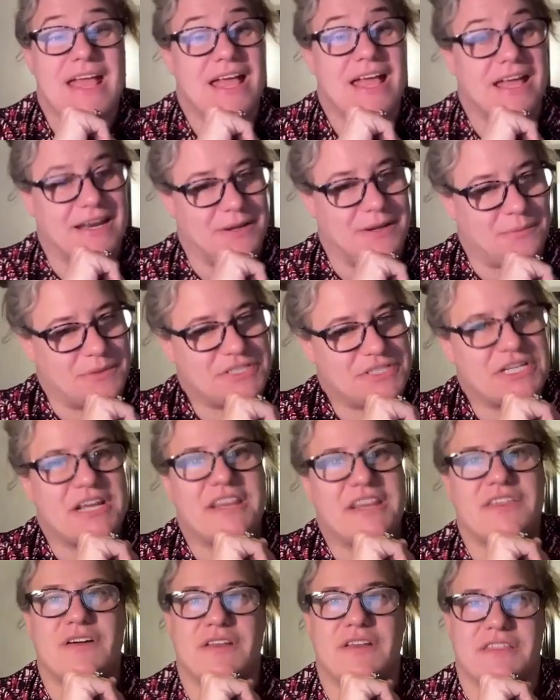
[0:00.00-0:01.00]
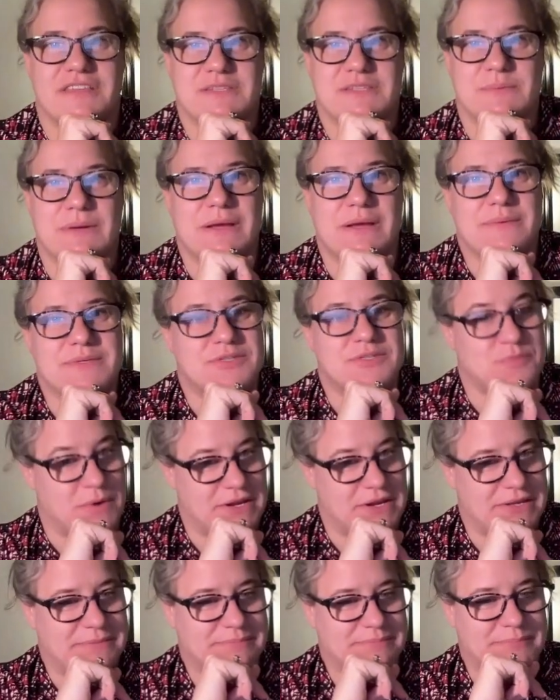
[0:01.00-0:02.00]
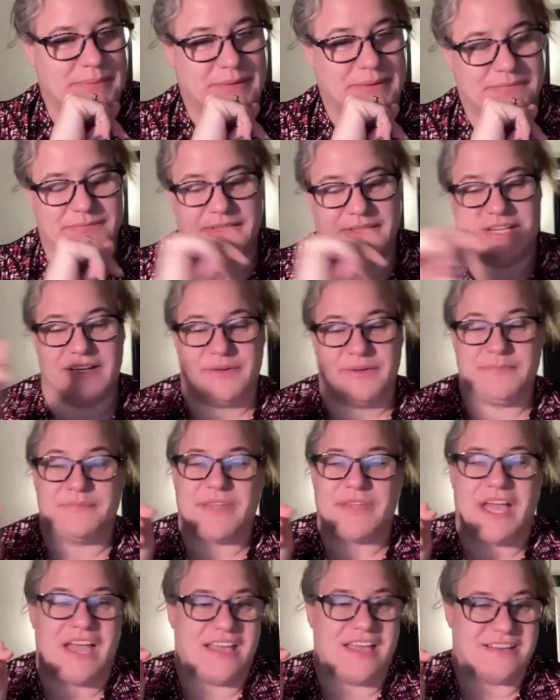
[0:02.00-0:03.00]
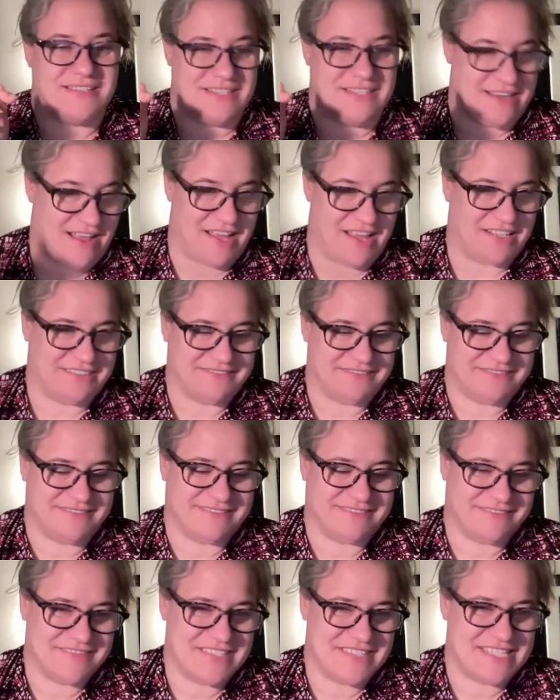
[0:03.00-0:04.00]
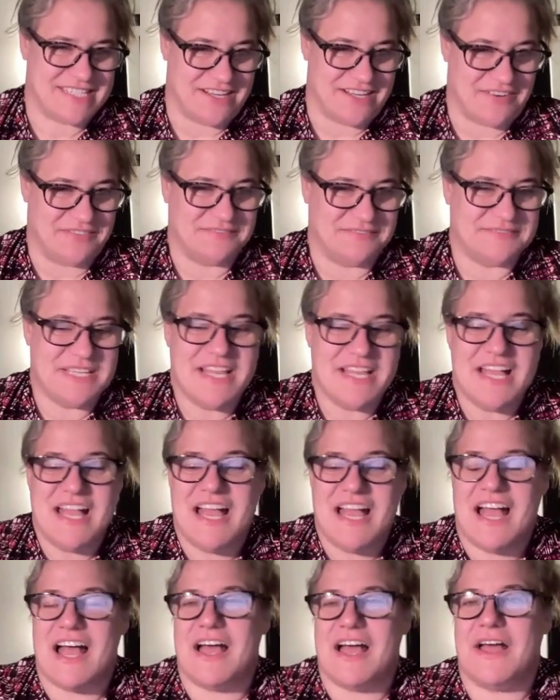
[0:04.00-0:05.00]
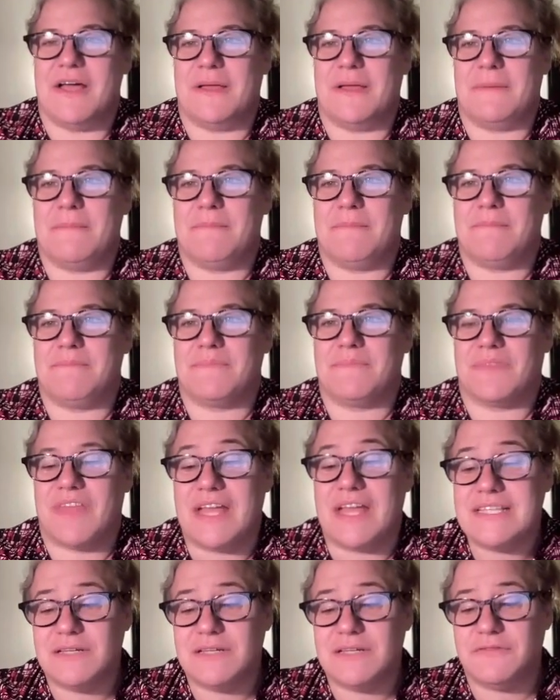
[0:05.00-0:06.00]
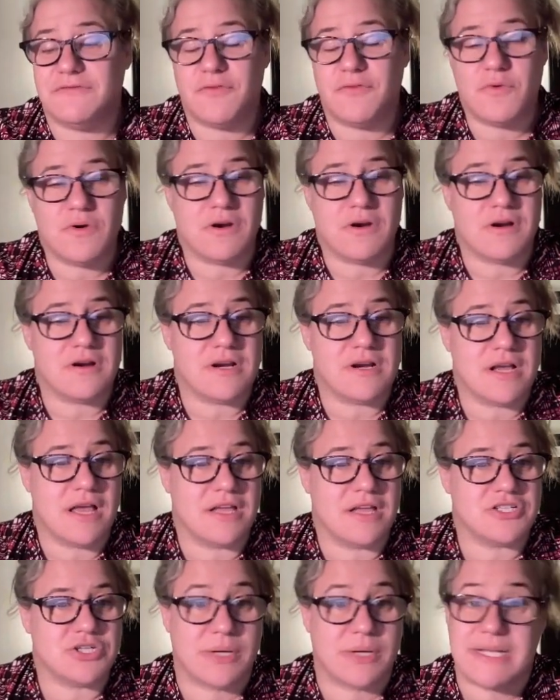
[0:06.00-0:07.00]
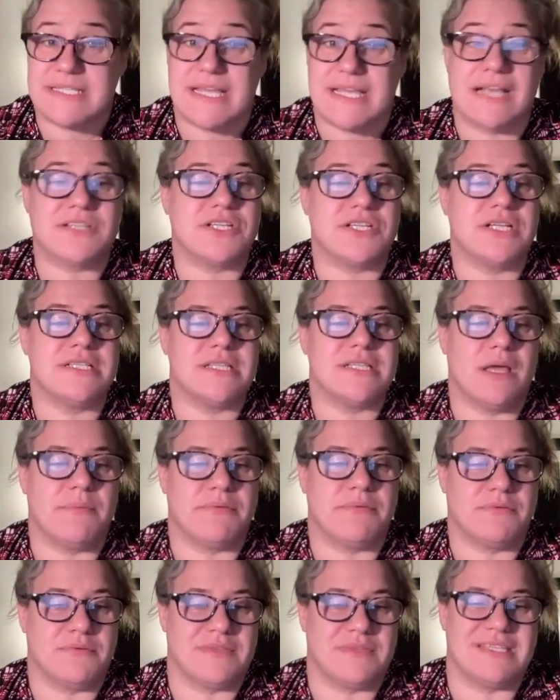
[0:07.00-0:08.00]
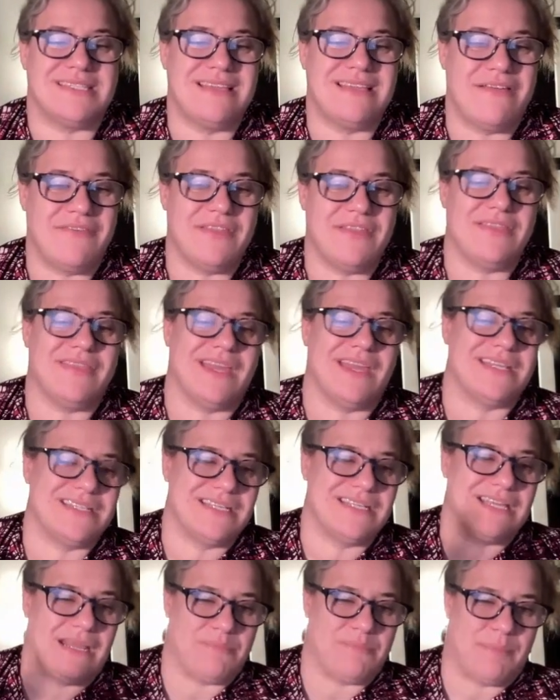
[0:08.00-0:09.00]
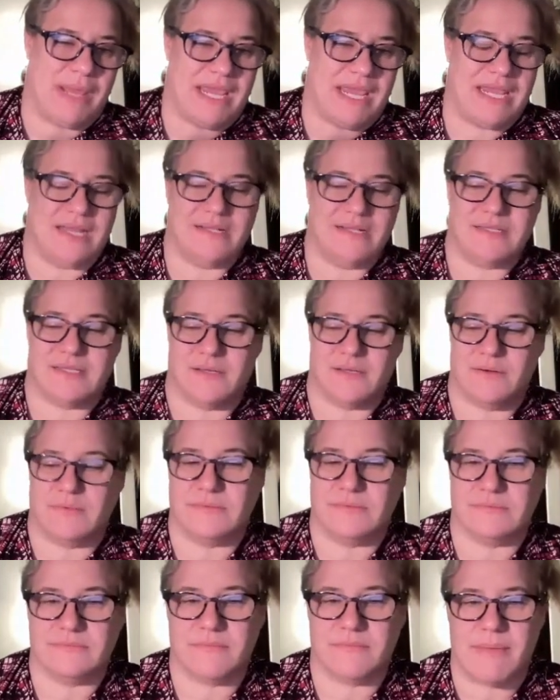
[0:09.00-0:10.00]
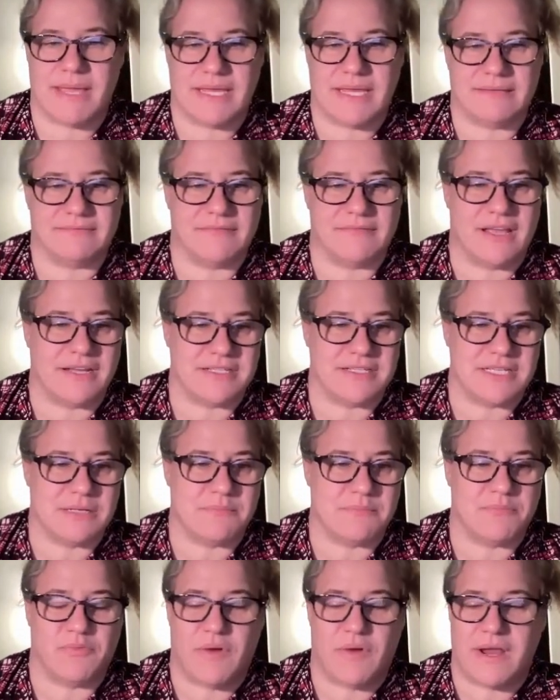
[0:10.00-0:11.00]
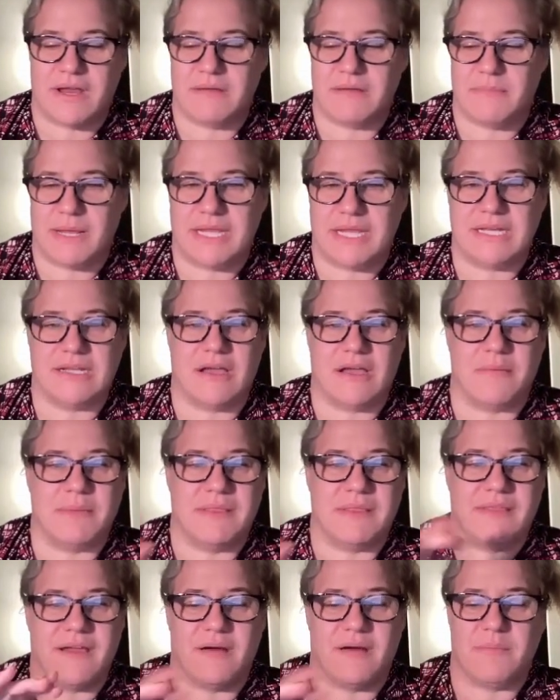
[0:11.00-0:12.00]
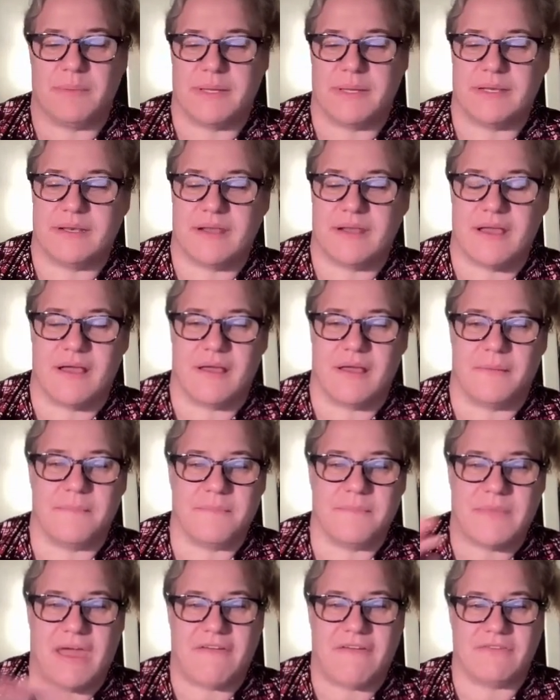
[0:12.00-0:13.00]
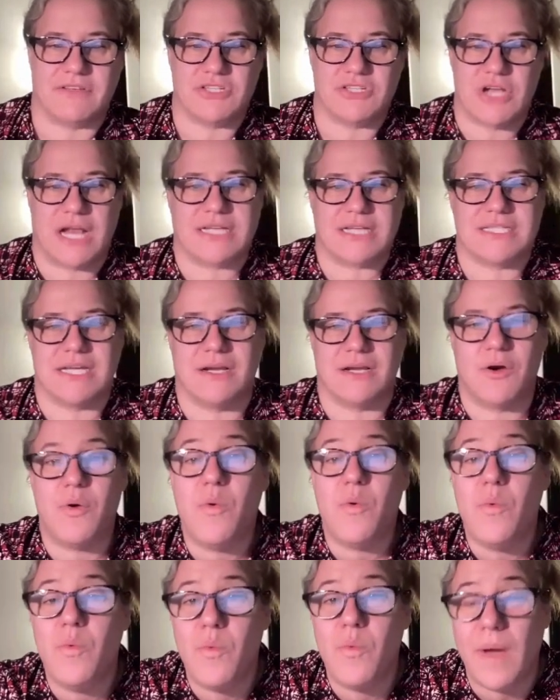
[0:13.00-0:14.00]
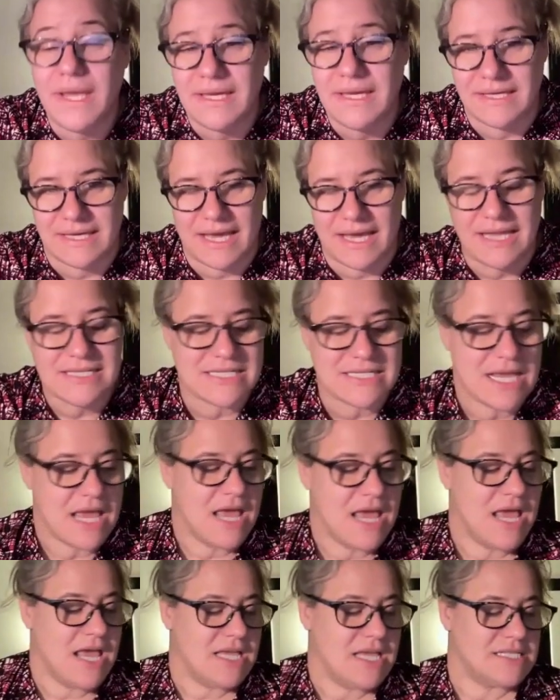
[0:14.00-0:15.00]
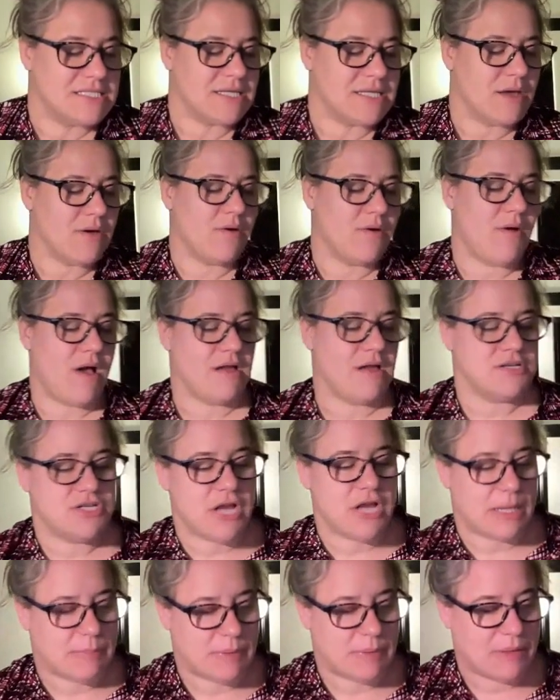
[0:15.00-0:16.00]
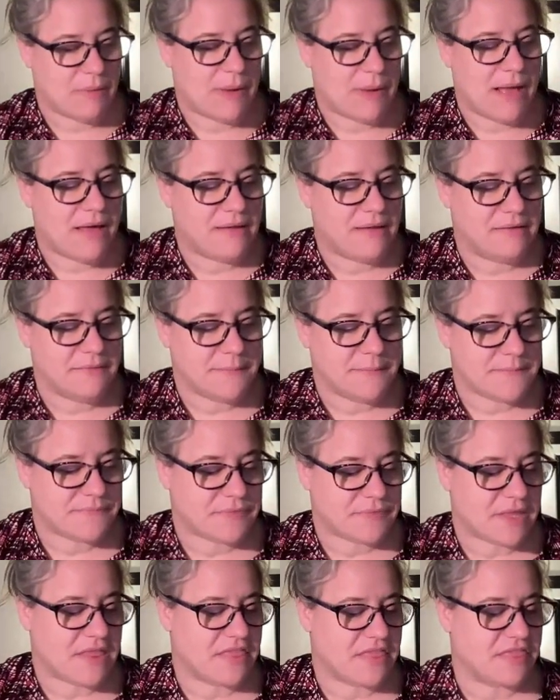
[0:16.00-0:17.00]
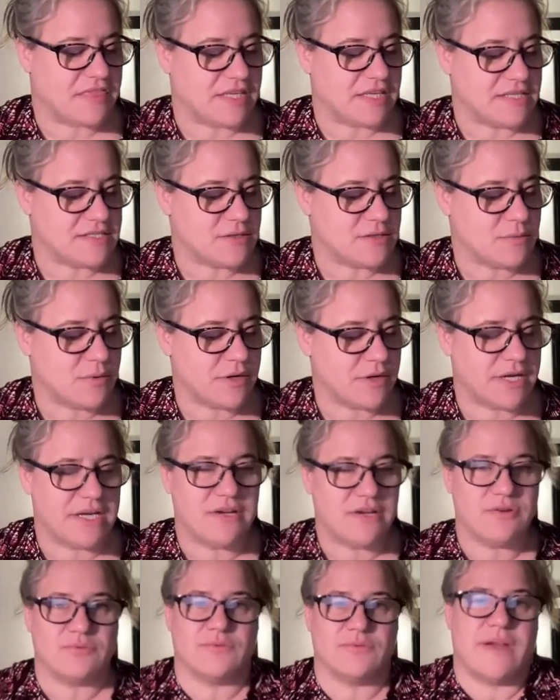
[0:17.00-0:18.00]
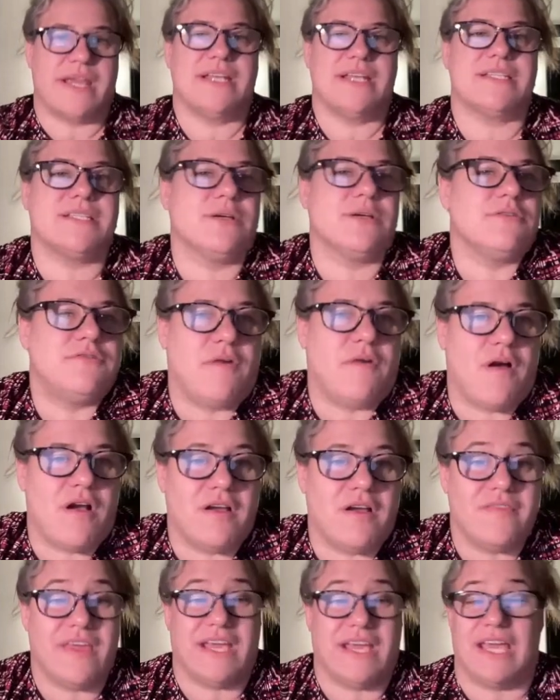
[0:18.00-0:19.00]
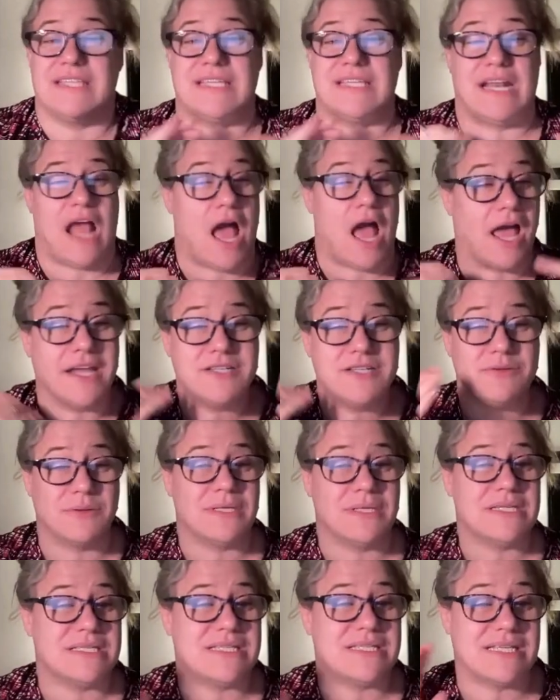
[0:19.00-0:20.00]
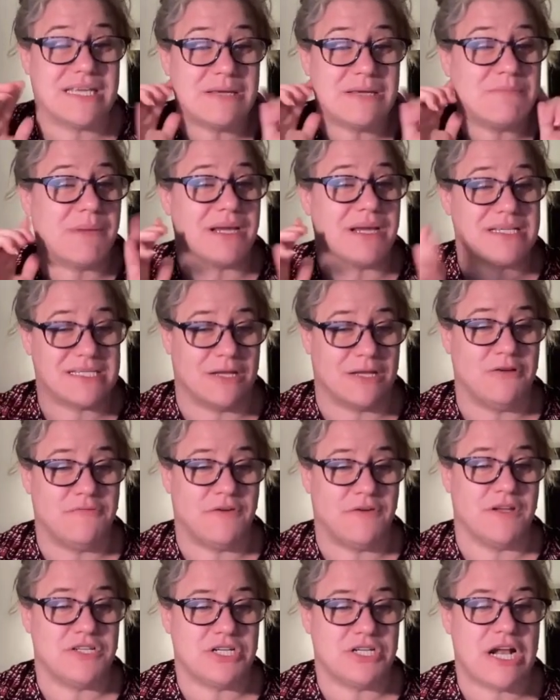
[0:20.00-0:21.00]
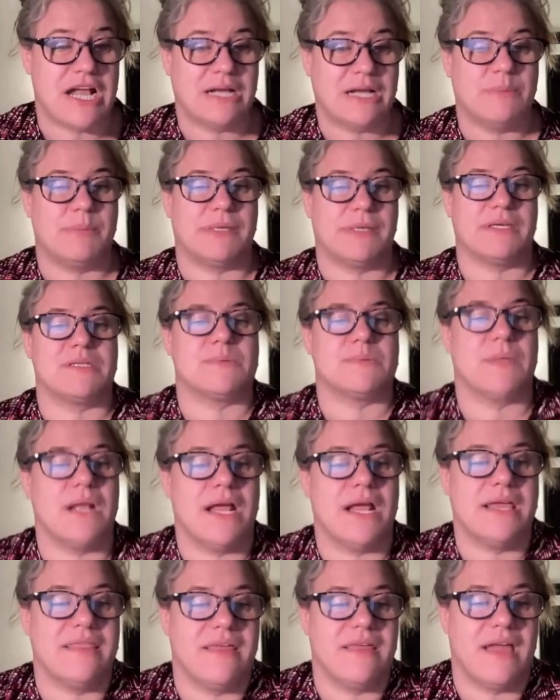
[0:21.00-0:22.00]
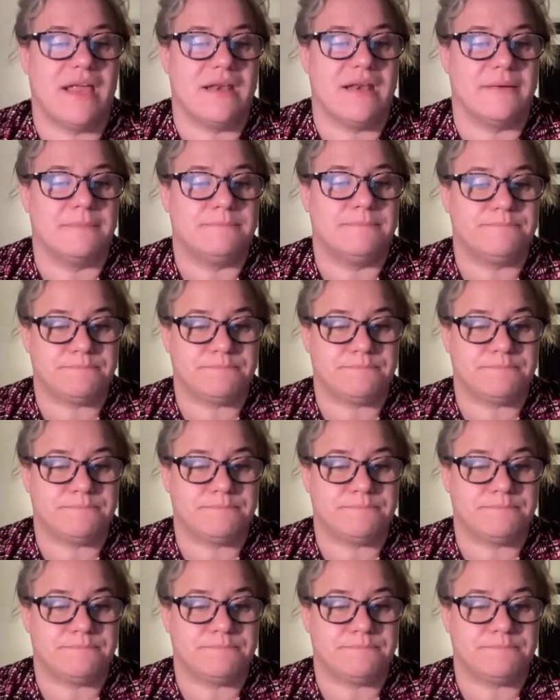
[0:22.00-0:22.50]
And I wish I had thought of this when I was 20, but I did not. So that's it for transactions up through the 7th. I did get paid. So I did write in my income in there, but haven't tracked it quite yet. So on track pretty well. Things are working great so far. And like I said, I do this to keep myself on track, because when I then